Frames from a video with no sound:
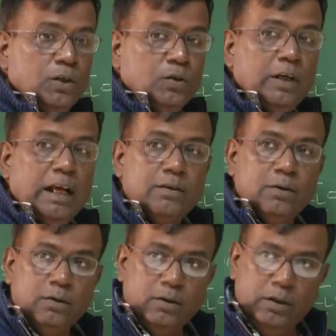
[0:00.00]
So, he has
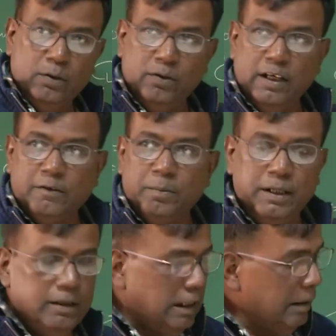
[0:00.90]
to reduce the
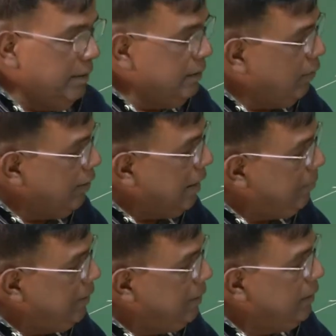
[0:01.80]
speed. So, that means what is
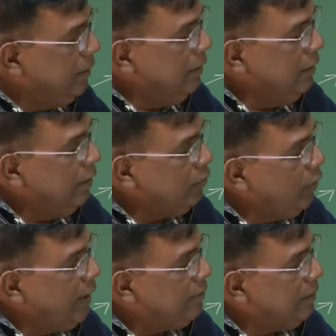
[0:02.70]
happening? He is
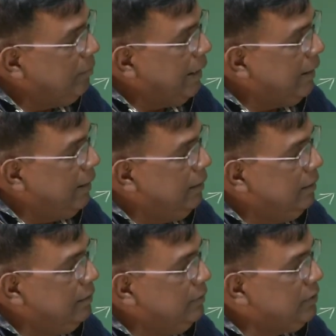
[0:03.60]
going at some angle
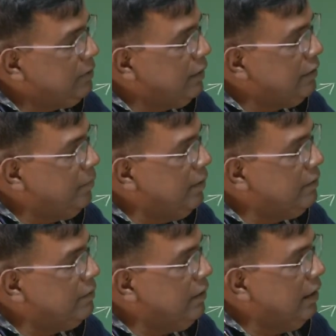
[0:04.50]
which corresponds
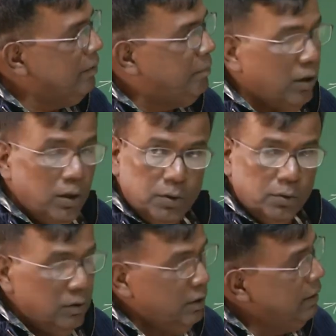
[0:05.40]
to CL of 0.2.